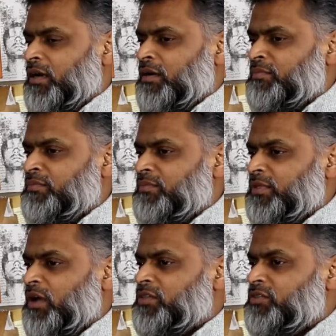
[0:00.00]

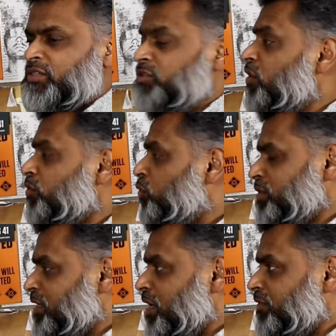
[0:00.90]
The answer is you don't
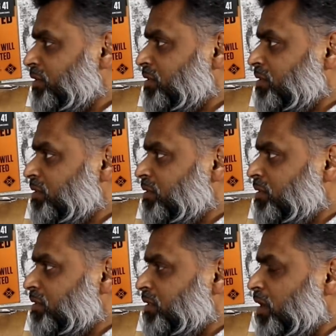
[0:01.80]
always get out of it.
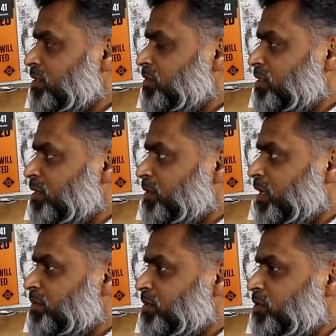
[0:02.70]
The answer is
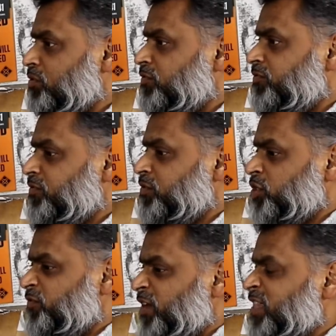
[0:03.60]
sometimes your
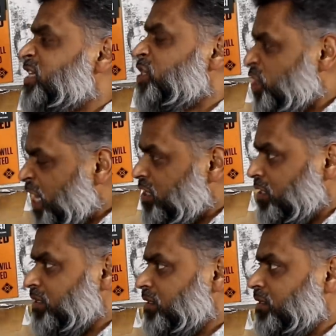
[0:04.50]
faith is
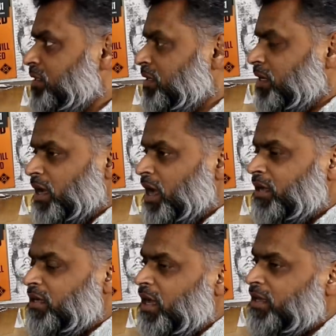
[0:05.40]
shaken.
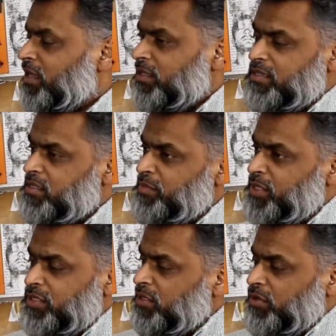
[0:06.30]
And again, this is
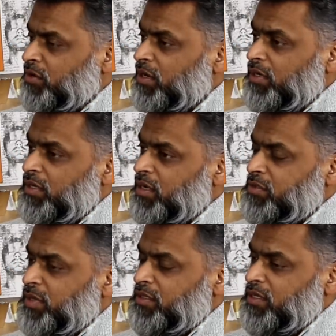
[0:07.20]
mentioned in the Quran. Allah
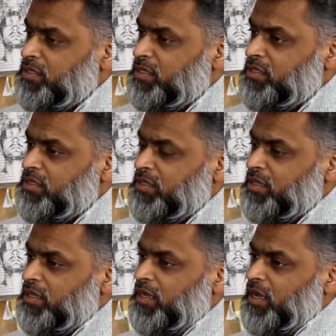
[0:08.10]
subhanahu wa ta'ala says that,
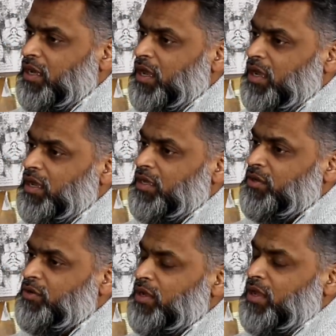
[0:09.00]

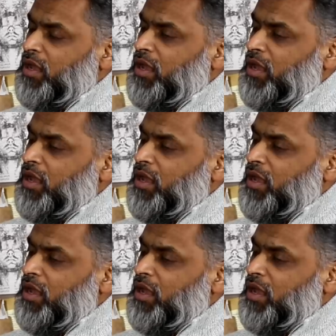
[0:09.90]
you know,